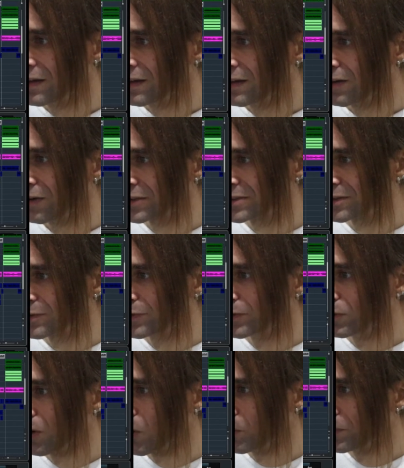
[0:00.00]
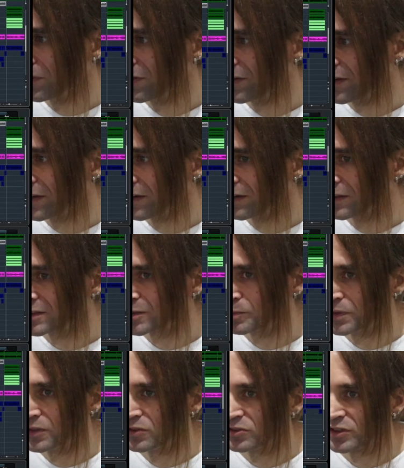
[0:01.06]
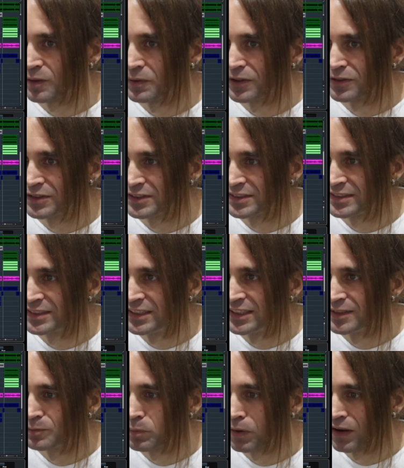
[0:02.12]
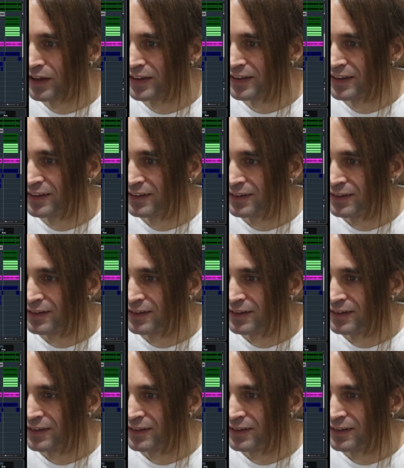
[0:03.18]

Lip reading: Also, if you open the Superior drummer, you can see it playing here.